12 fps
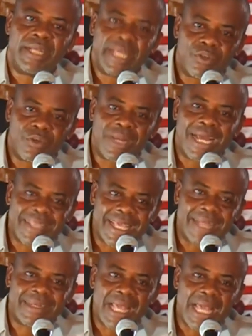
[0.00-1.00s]
They do not
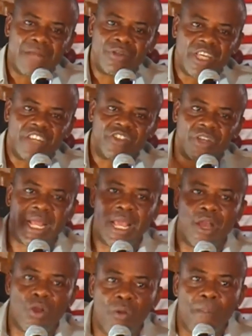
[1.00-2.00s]
get their education
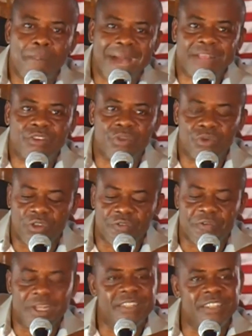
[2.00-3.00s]
and go back to
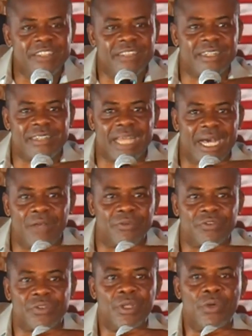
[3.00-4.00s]
those villages and
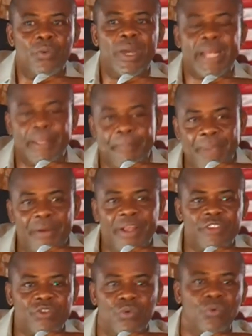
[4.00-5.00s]
towns where their
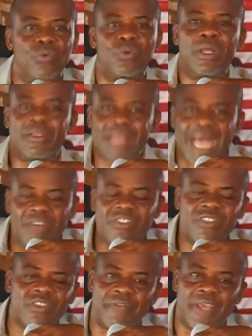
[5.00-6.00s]
parents own
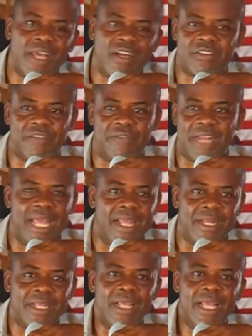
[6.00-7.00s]
thousands of acres of
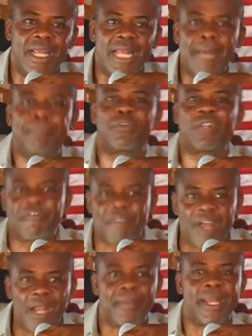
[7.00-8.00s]
land and help to
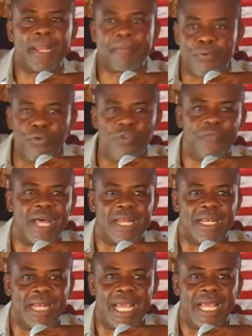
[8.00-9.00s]
develop and improve
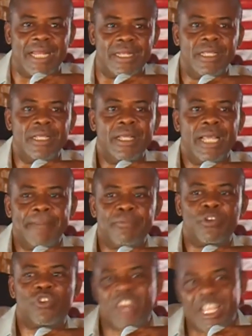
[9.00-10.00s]
that land, help
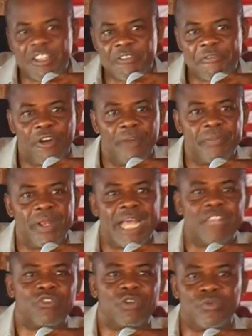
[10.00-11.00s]
to transform the
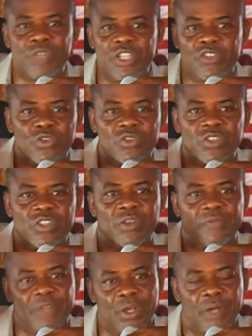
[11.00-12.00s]
natural resources
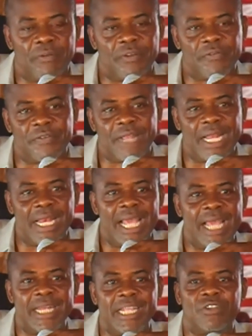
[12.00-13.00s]
of that
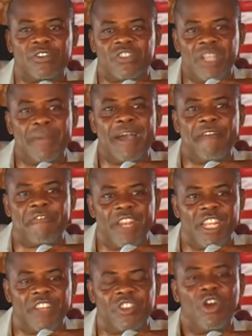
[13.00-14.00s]
land into
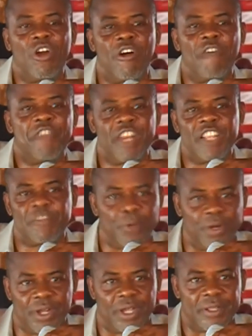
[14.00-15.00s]
semi-finished or finished
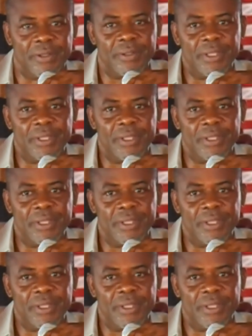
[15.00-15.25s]
product.